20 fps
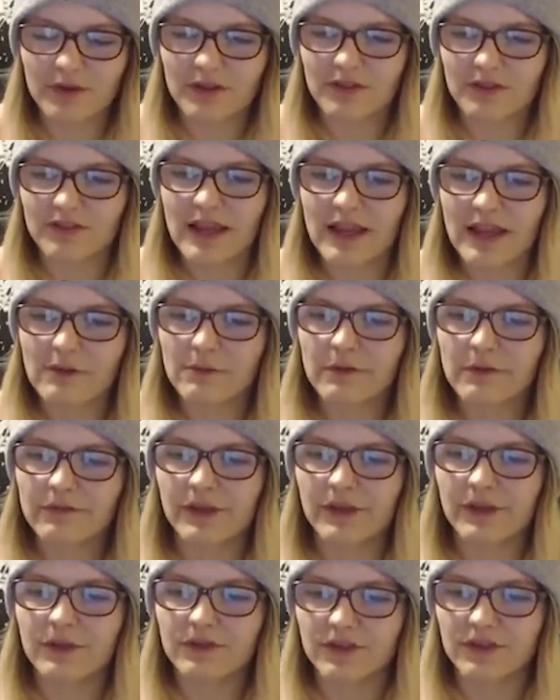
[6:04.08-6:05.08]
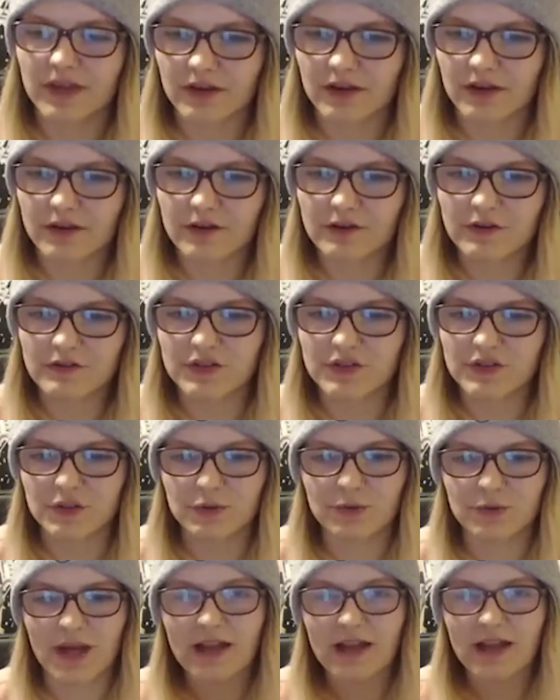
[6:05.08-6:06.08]
they're refusing
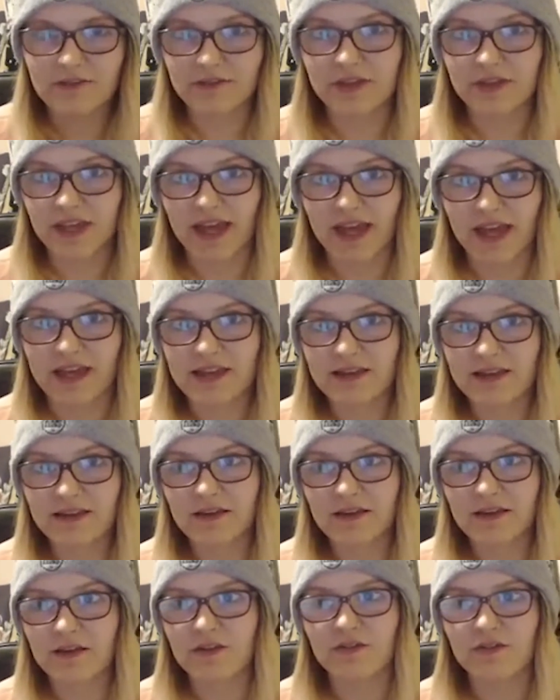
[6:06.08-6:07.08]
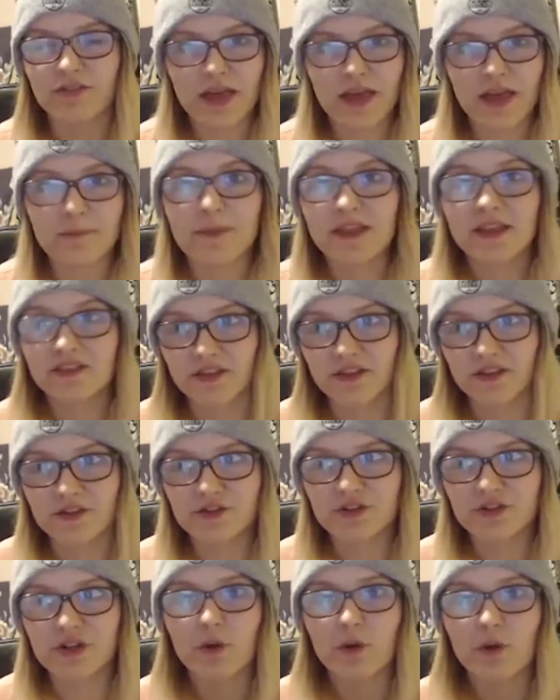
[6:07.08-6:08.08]
to advocate their
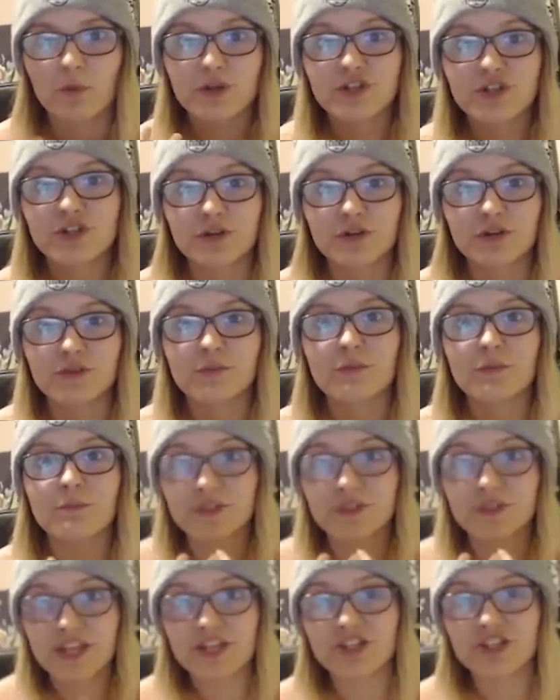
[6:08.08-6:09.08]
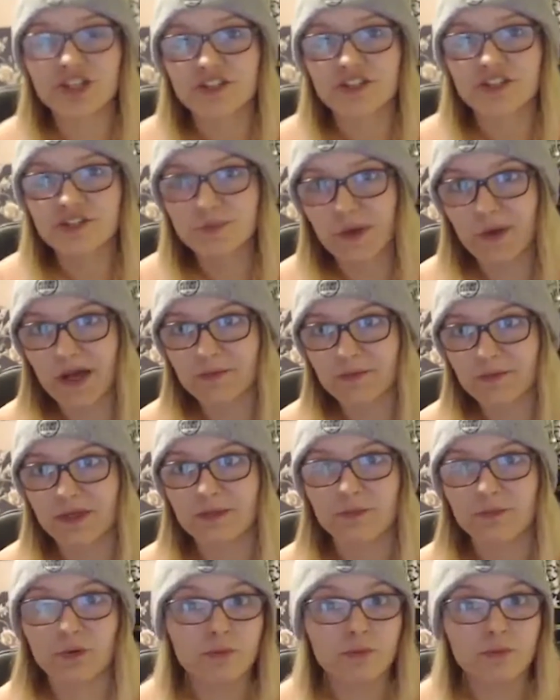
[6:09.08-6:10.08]
message, which could potentially inspire
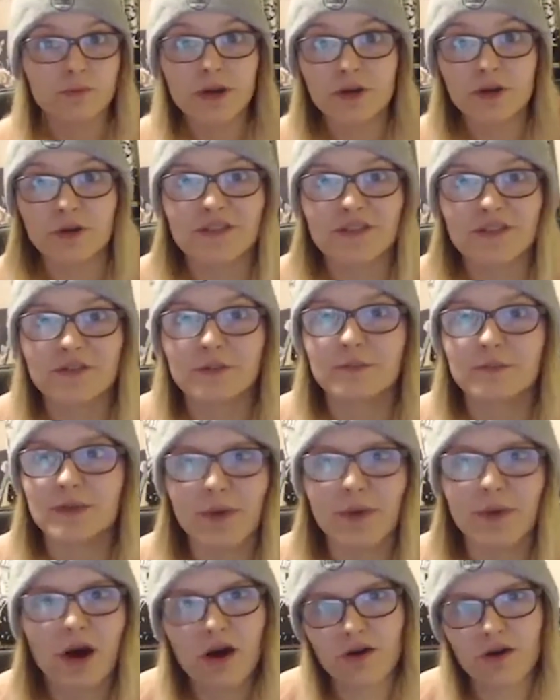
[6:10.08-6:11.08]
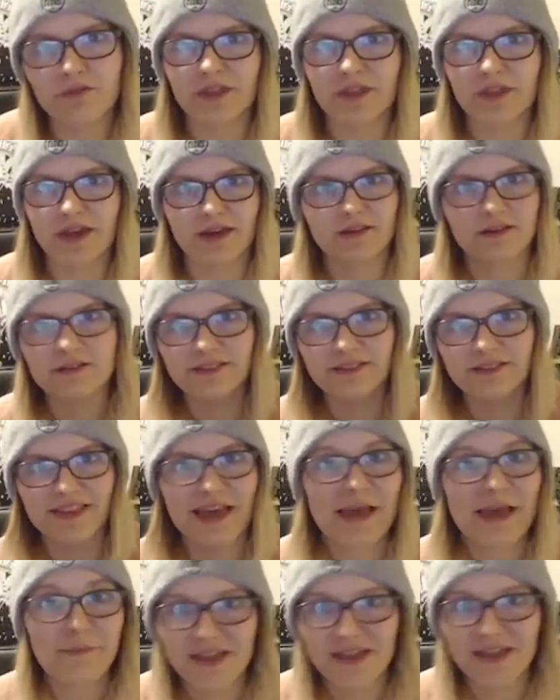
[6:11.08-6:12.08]
people who might not even be part of their
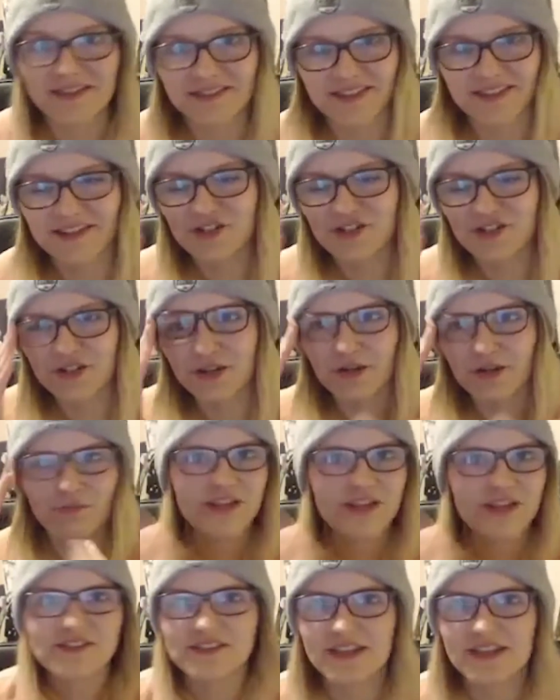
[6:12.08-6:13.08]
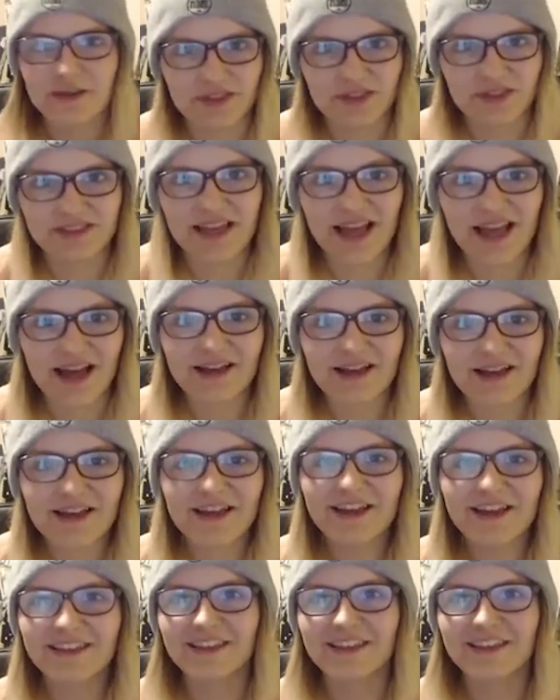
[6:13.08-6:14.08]
message and resonate with that,
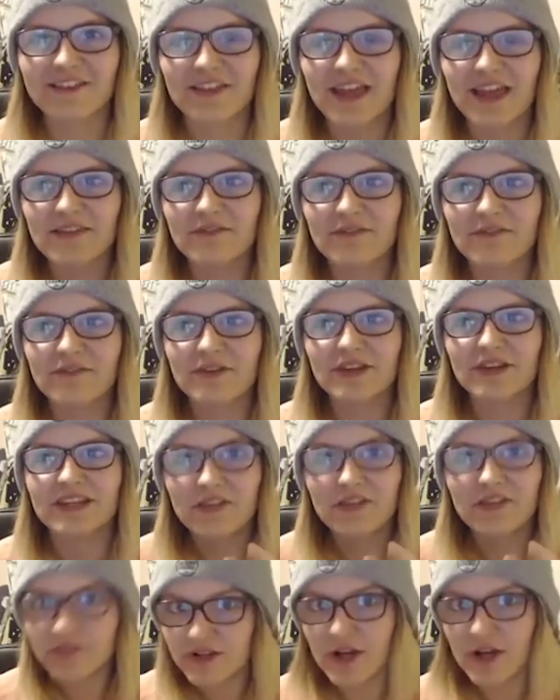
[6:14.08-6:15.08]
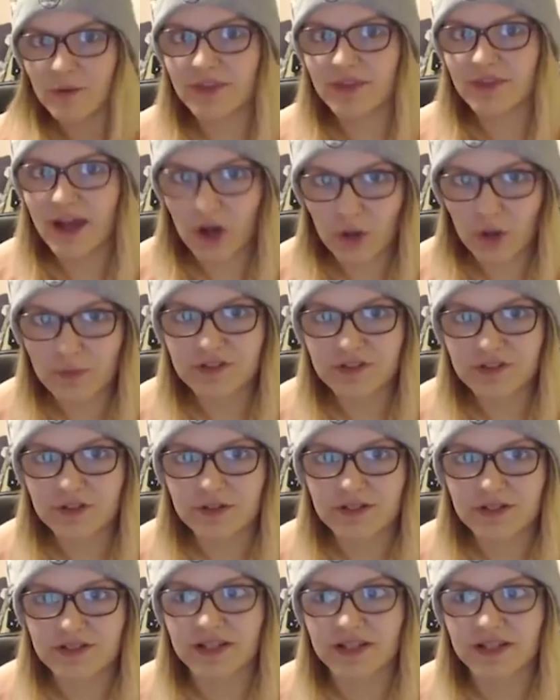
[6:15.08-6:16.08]
that they've given up that
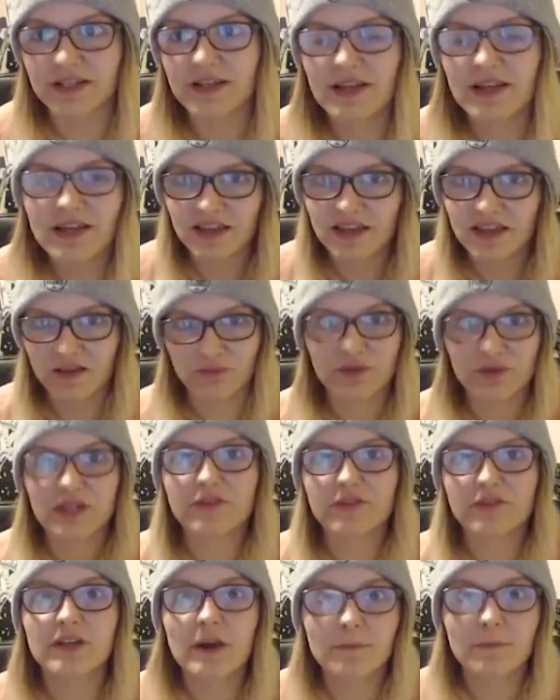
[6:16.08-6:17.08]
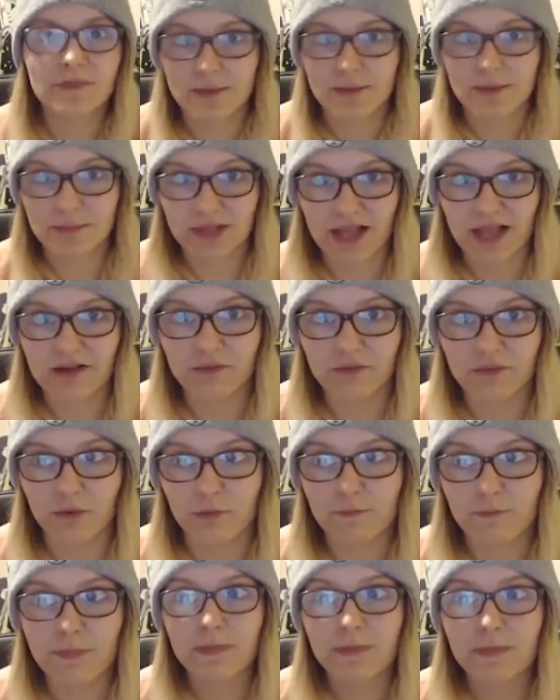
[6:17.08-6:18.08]
opportunity. They've given up that
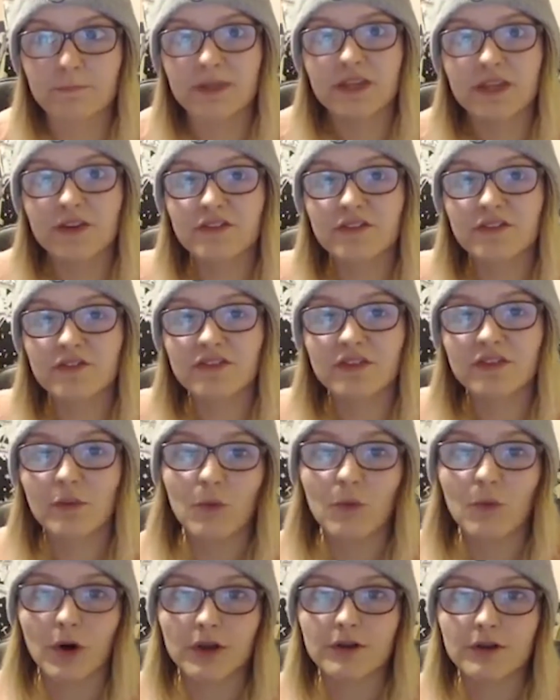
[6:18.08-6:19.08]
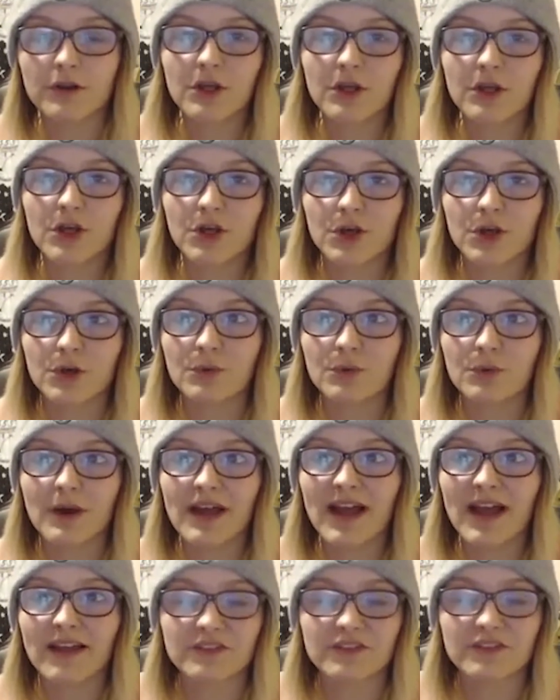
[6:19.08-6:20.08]
platform because of someone who
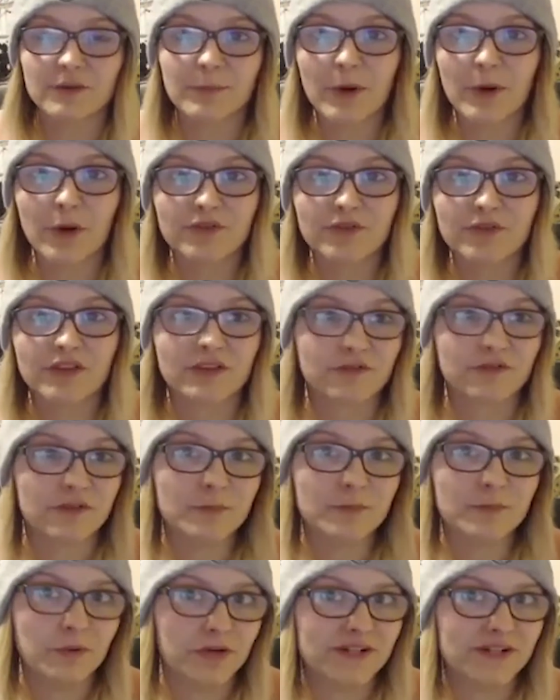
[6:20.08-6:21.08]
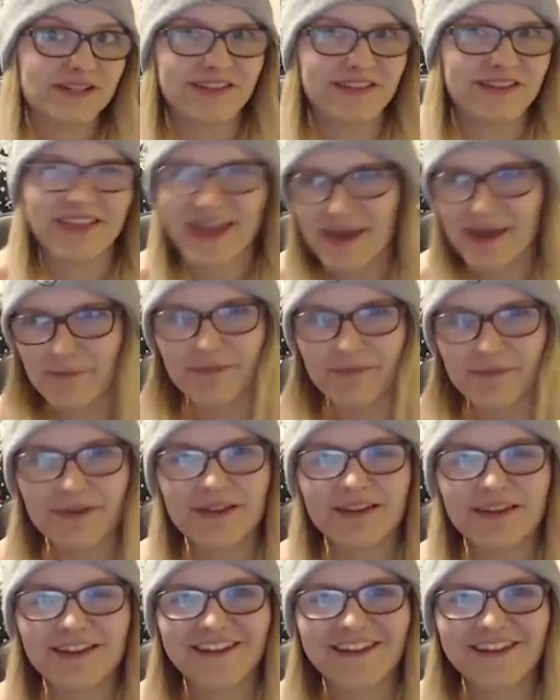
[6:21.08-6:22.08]
has an opposing viewpoint to them.
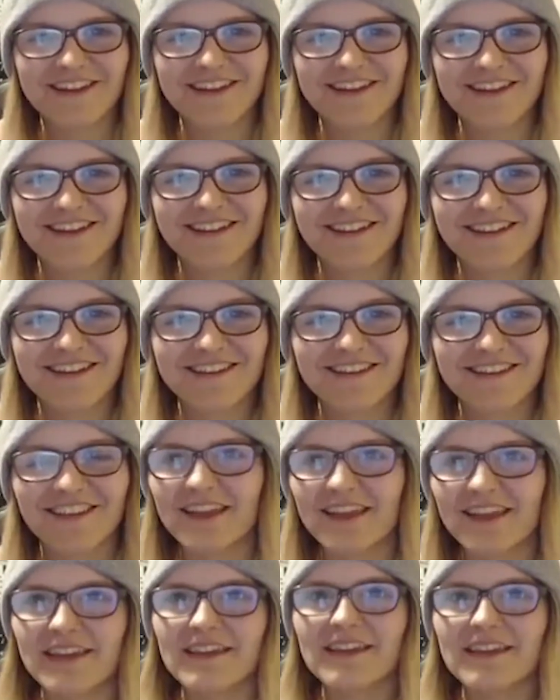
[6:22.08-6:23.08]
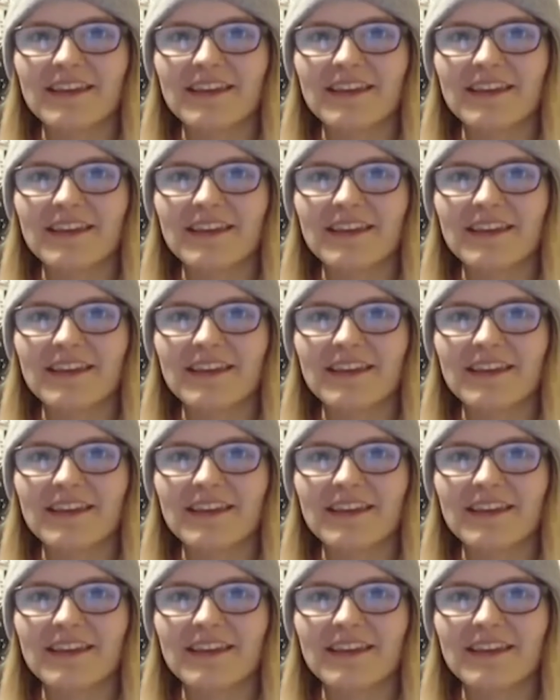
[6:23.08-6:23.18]
Like,